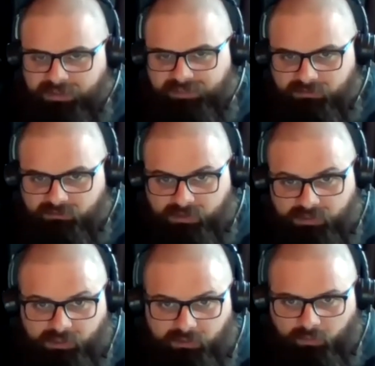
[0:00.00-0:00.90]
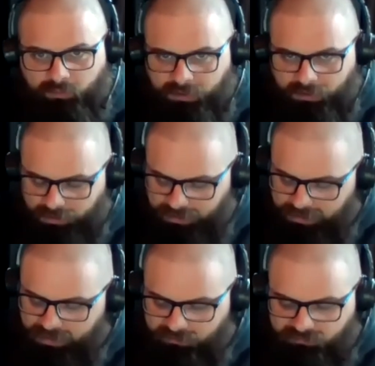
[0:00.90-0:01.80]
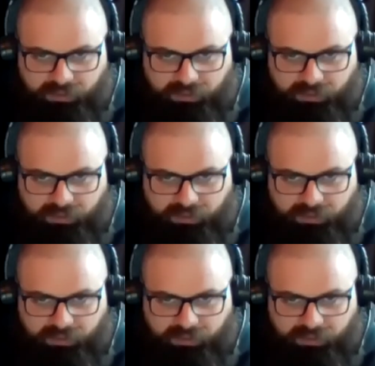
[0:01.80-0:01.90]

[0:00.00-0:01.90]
This to you is like